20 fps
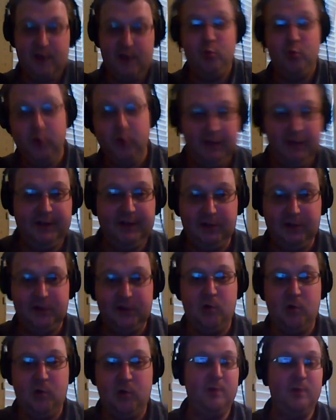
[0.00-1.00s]
really good
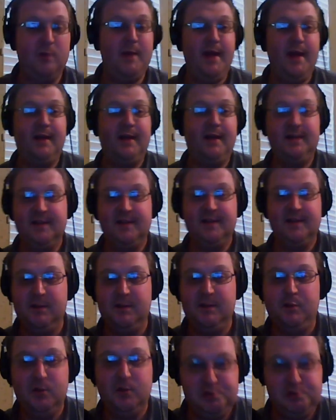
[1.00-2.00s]
quarterback that's going
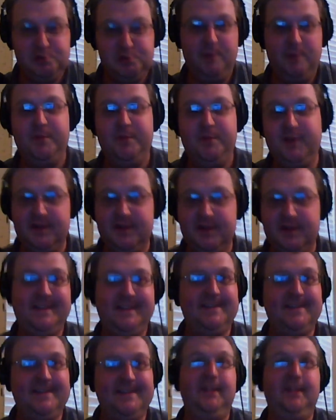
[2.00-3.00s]
to put you up
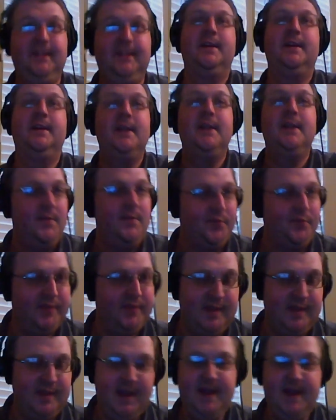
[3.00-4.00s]
consistently
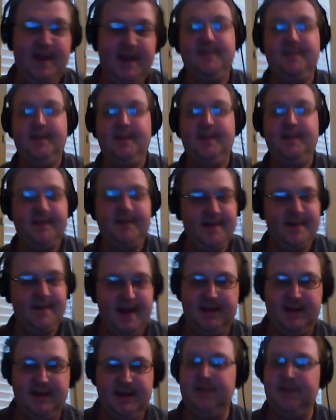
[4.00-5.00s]
18,
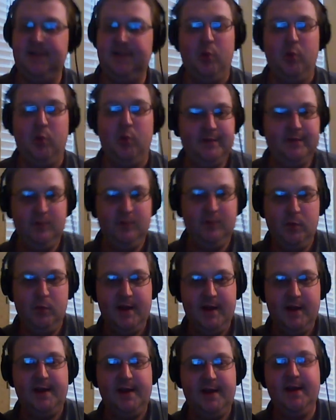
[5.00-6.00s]
19 points a
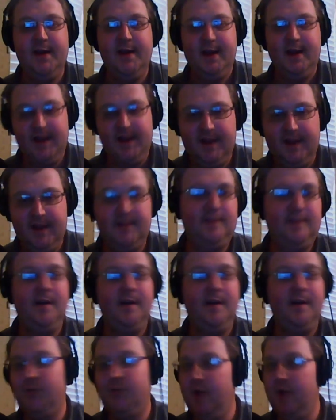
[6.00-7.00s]
week in the
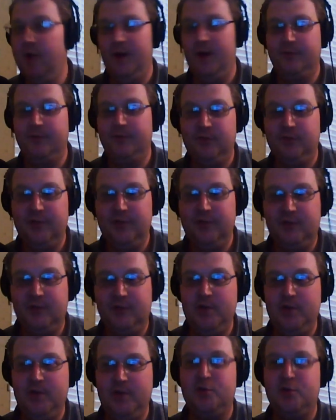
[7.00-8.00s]
10th round. So that's
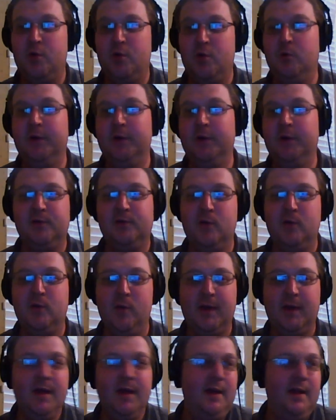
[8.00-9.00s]
why you don't reach for
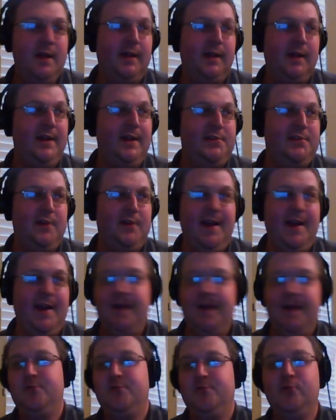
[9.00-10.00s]
quarterback. Like last year, I got
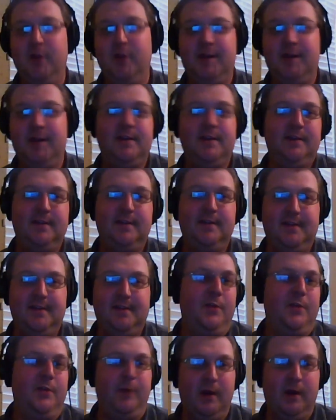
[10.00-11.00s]
Andrew Luck in the
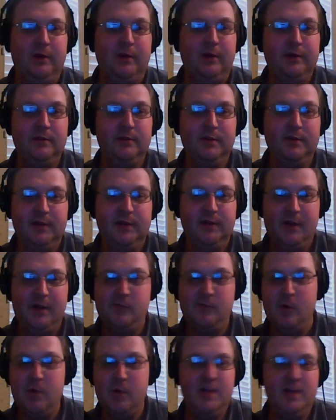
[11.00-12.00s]
10th round. I
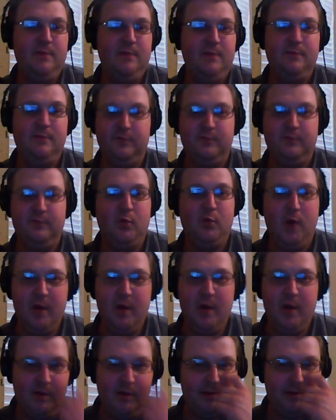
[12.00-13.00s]
rode him
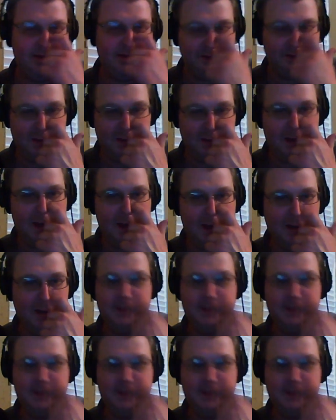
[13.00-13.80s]
quite well because Luck had a good